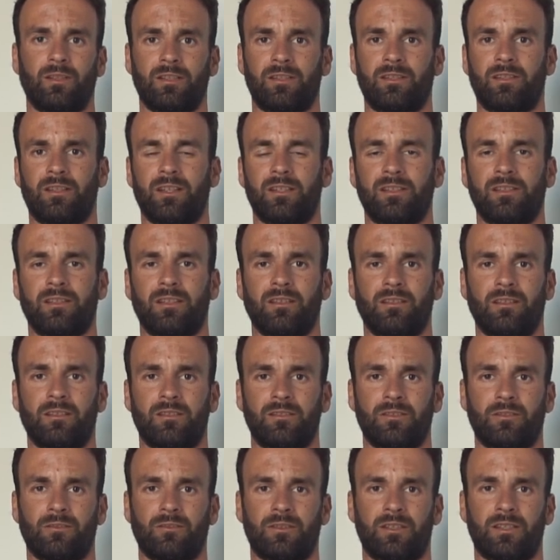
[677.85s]
It's tested.
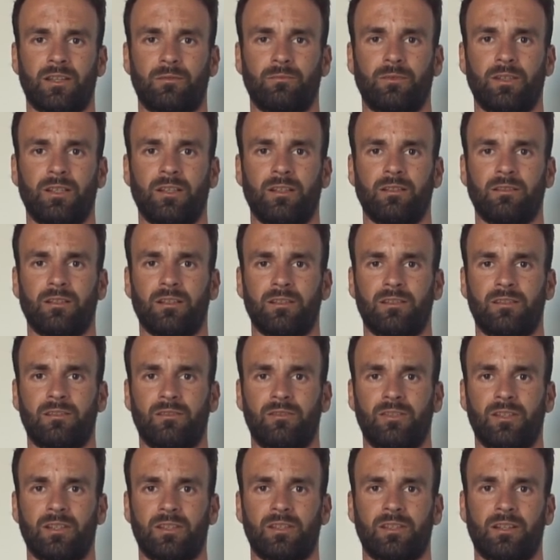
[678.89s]
It's not something
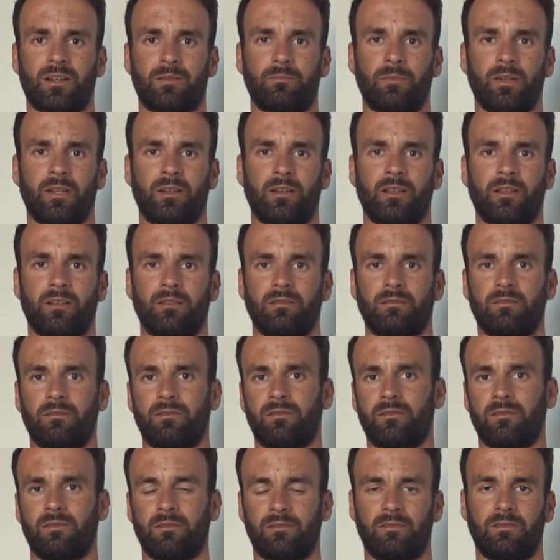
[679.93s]
that's just coming
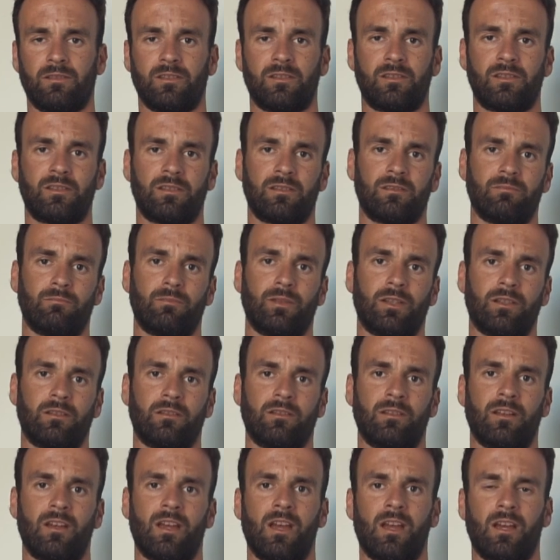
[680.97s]
in. It's
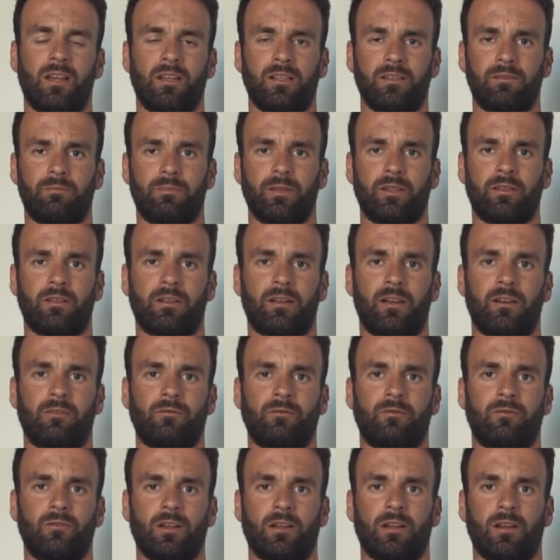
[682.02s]
been
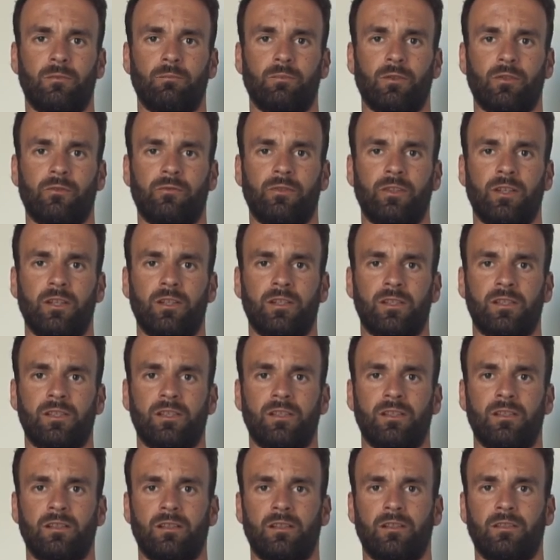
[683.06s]
around for a couple of
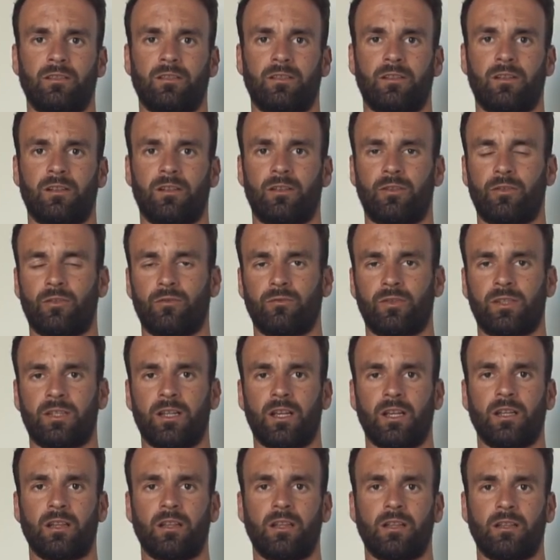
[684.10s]
years in road
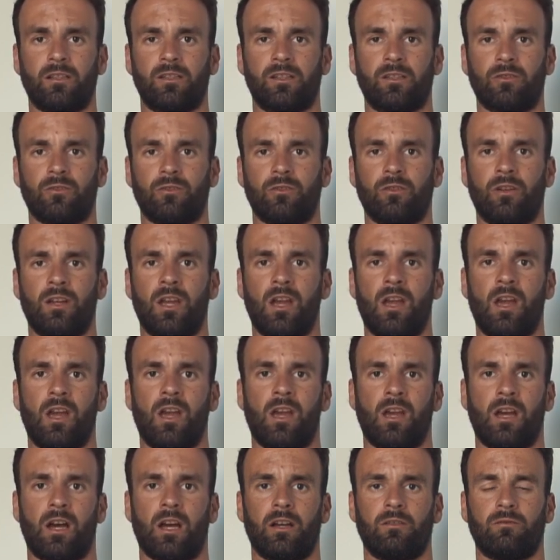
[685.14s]
cycling. So
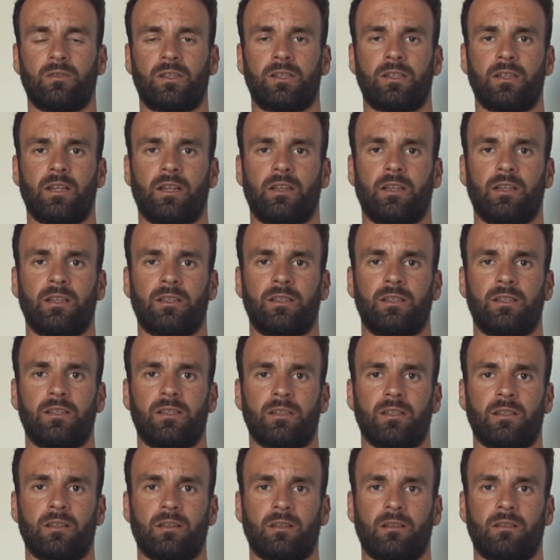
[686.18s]
I would say
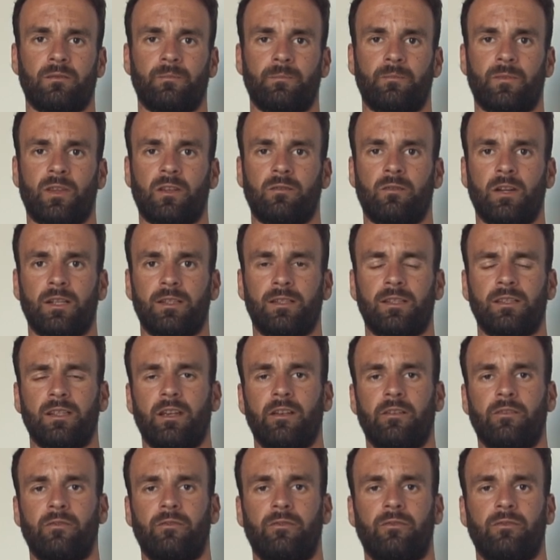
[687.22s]
it's quite
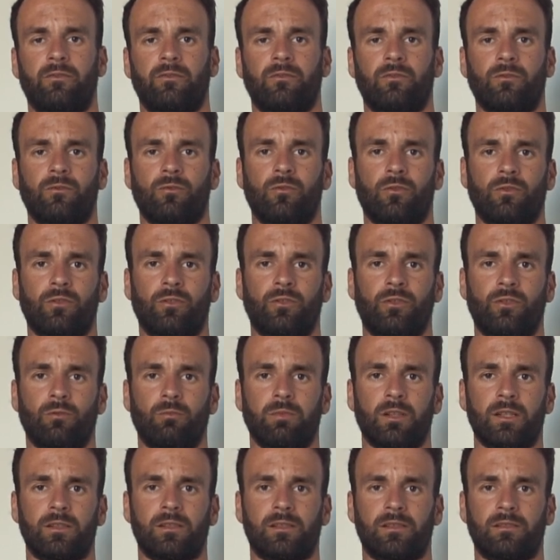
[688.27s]
safe to go
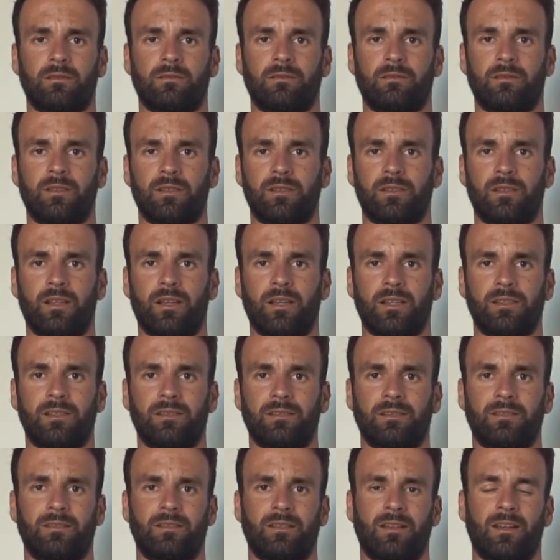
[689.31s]
tubeless these
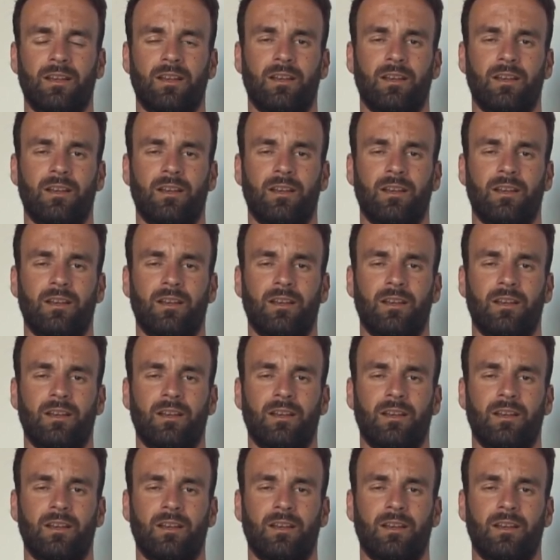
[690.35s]
days.